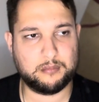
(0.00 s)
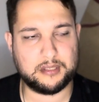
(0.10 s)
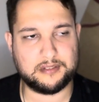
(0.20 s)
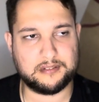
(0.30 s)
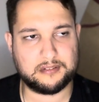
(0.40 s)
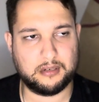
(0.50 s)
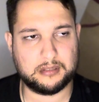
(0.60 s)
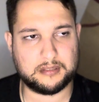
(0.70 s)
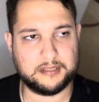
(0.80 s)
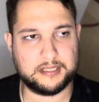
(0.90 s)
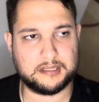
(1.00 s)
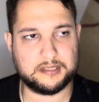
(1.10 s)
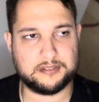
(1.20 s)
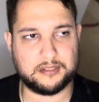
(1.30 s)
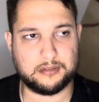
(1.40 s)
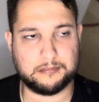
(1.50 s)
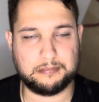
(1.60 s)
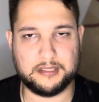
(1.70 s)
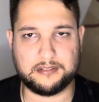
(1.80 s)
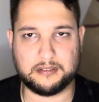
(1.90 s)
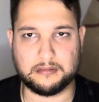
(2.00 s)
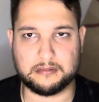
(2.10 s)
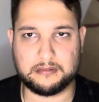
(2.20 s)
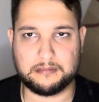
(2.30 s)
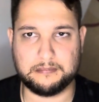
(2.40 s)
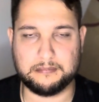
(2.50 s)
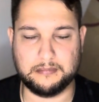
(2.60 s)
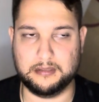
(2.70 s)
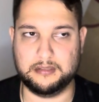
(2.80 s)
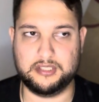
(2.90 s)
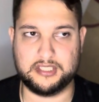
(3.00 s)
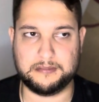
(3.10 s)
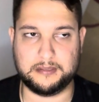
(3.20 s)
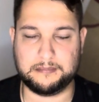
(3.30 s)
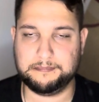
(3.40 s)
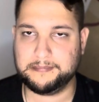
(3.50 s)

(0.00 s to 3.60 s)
it's called in English, so please don't judge me.